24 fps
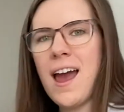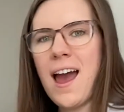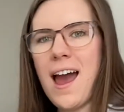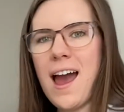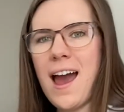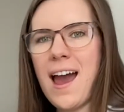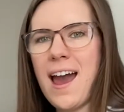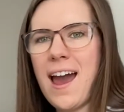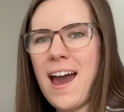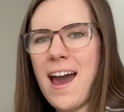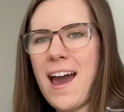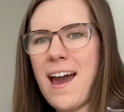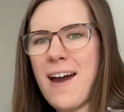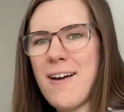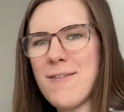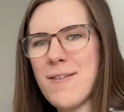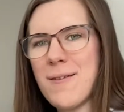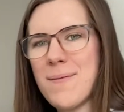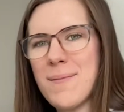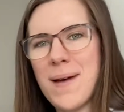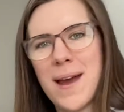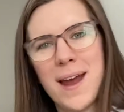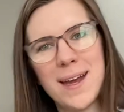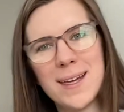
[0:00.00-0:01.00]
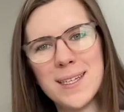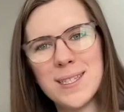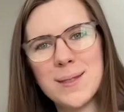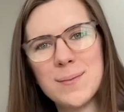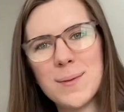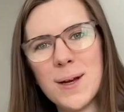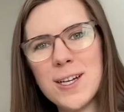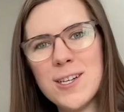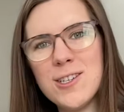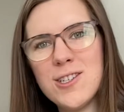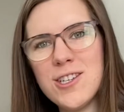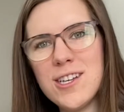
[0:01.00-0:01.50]
I have my
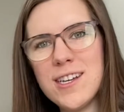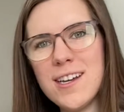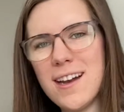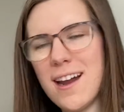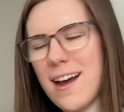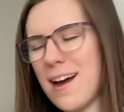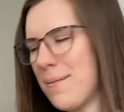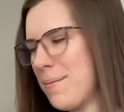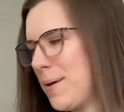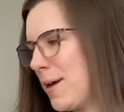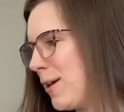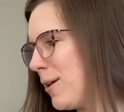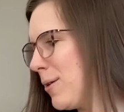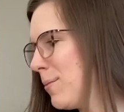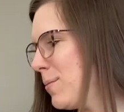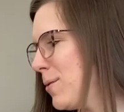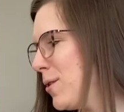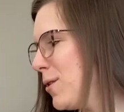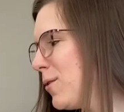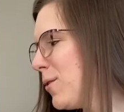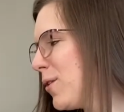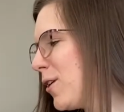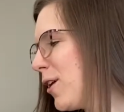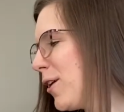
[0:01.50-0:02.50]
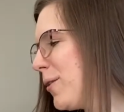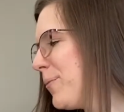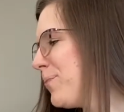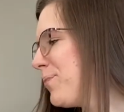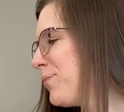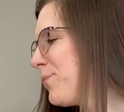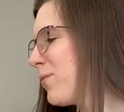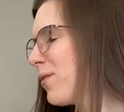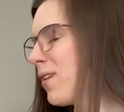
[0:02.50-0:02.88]
spreadsheet on my computer.